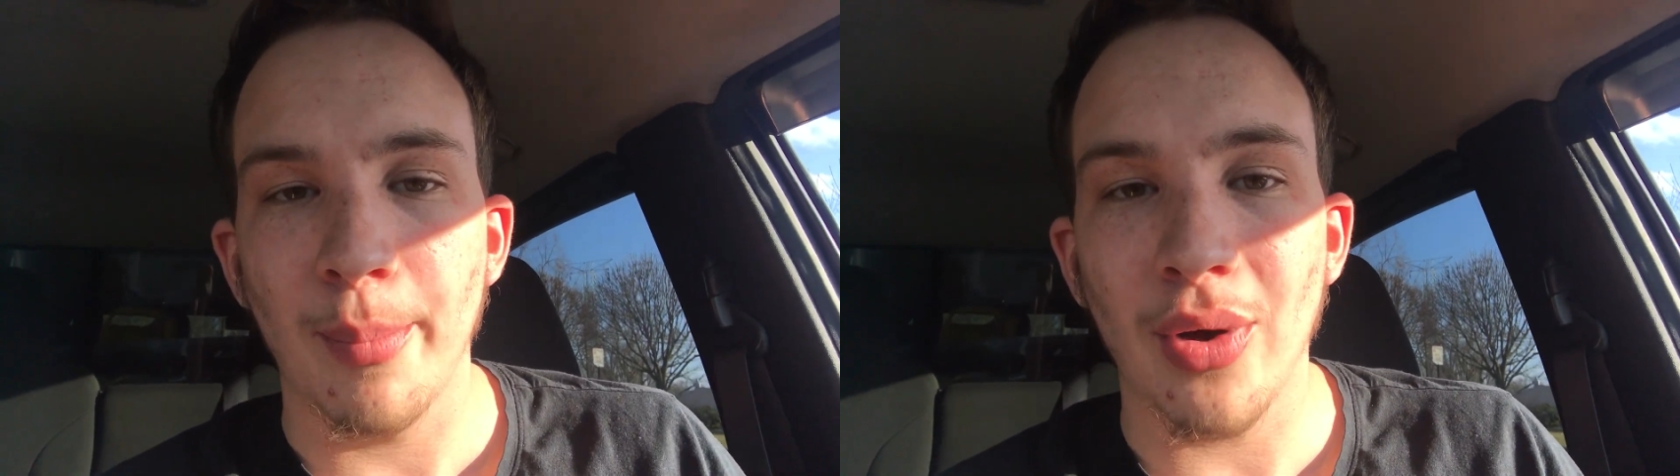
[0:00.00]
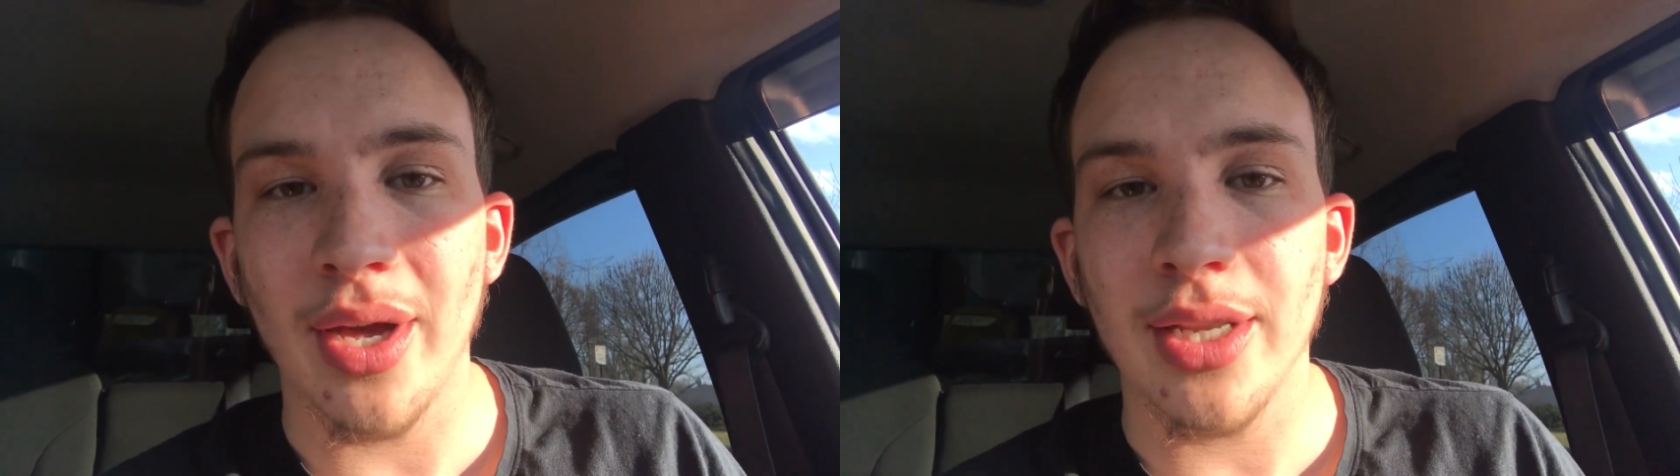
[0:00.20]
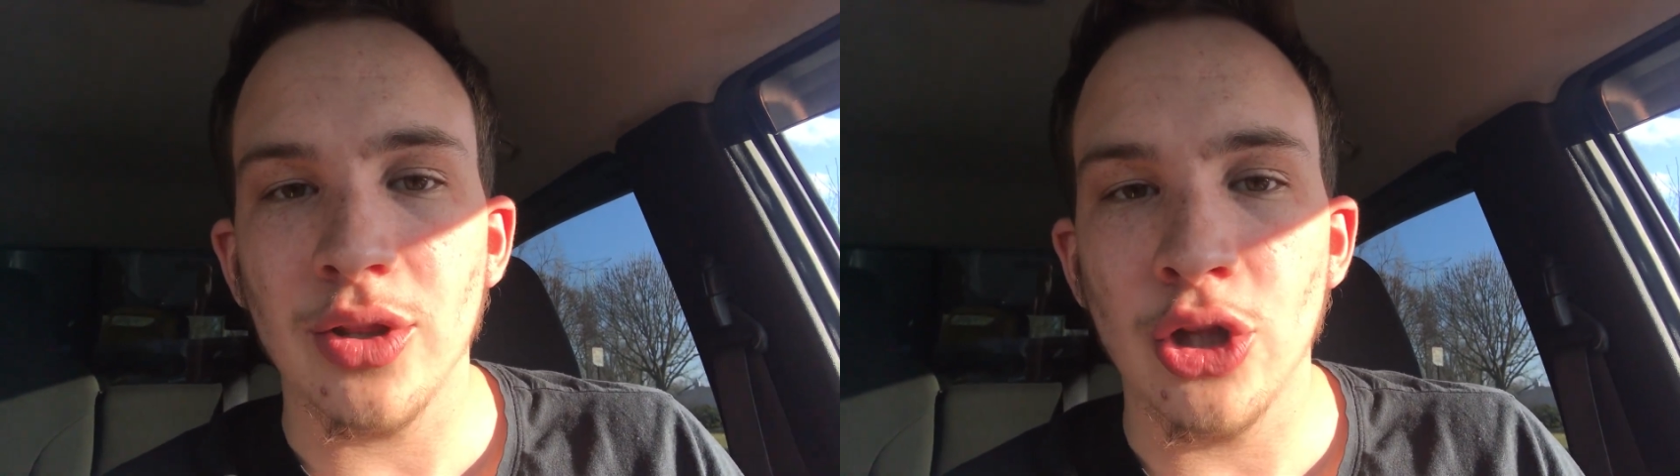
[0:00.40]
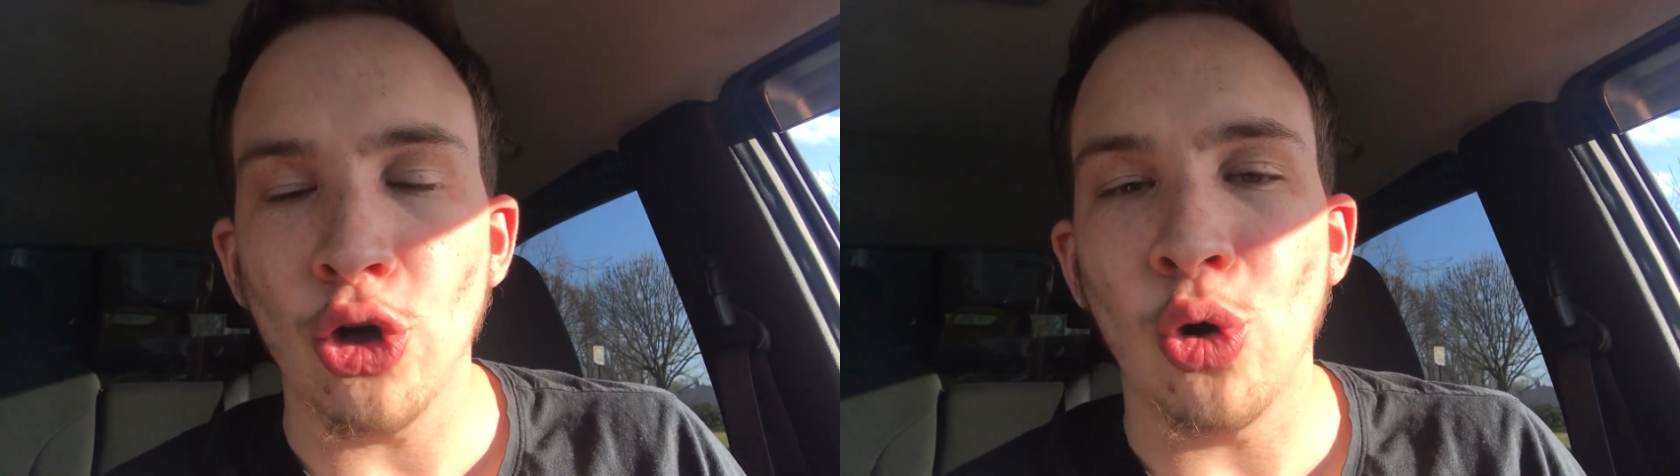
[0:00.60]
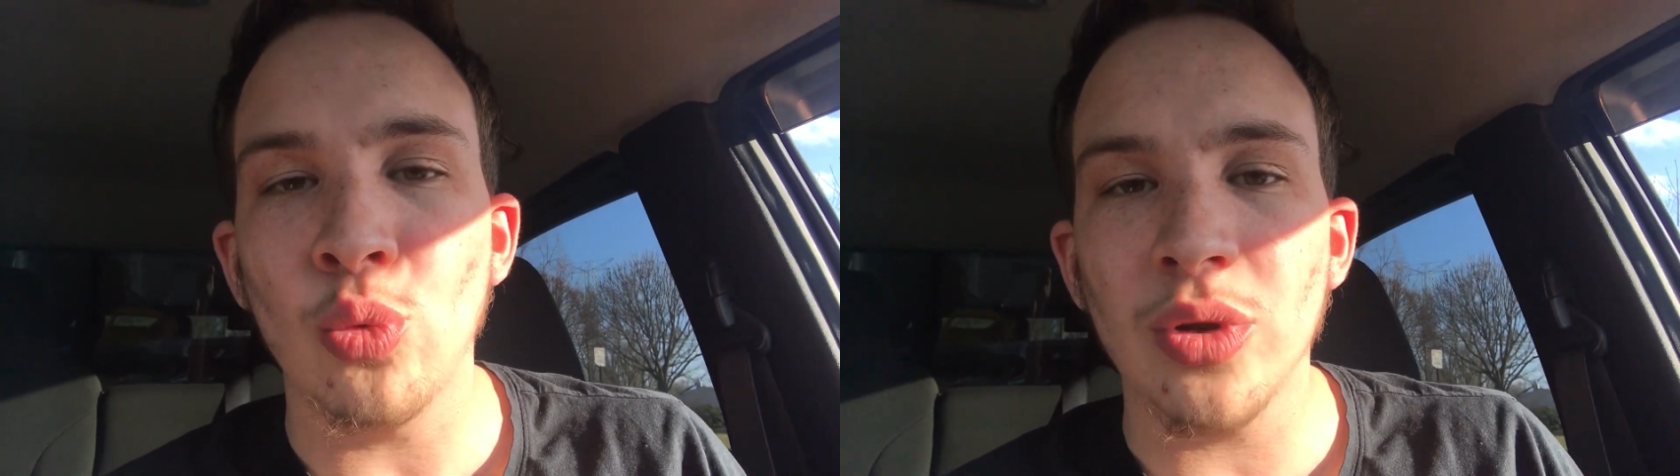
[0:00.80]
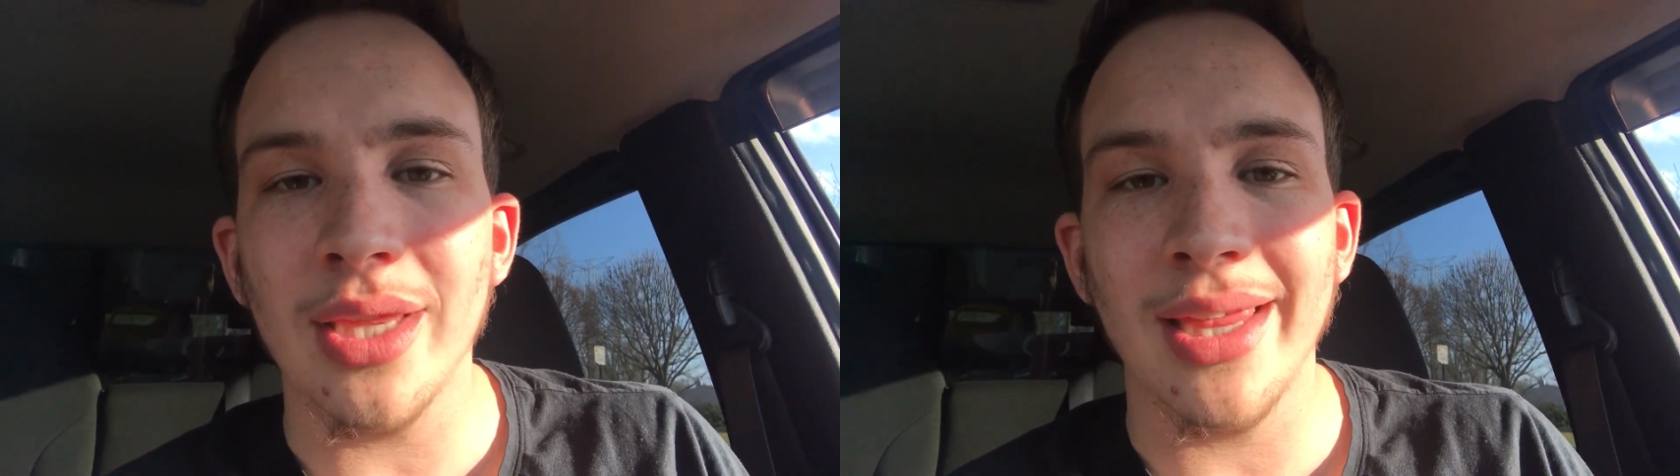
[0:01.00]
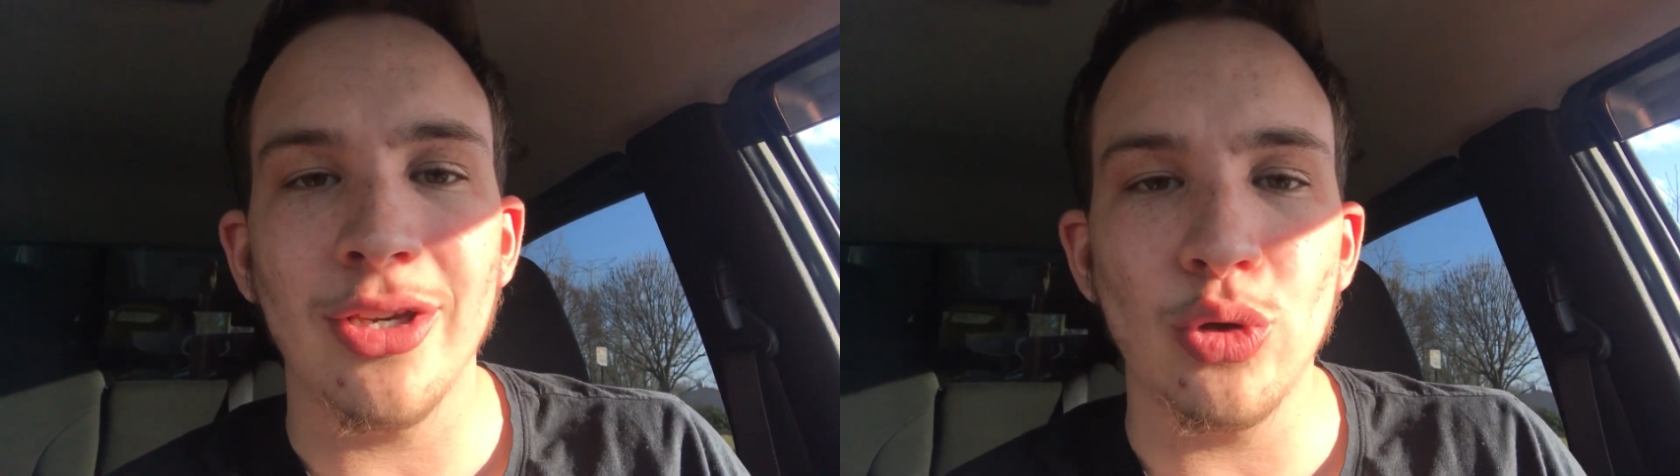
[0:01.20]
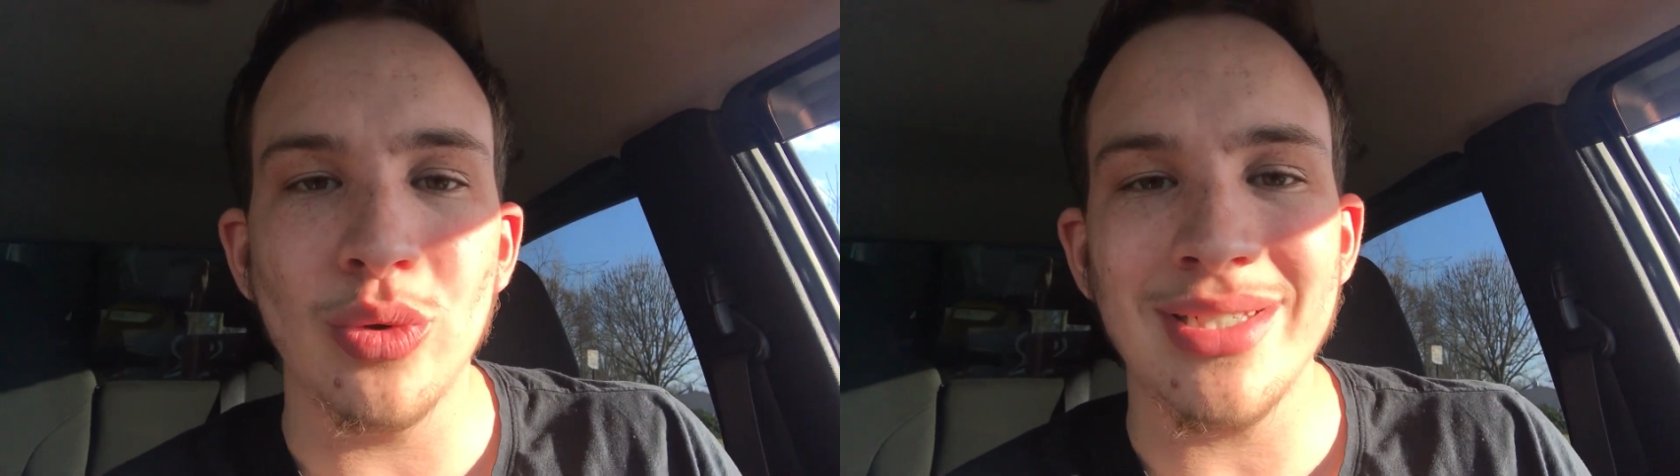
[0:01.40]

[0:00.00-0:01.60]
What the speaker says: But the only thing you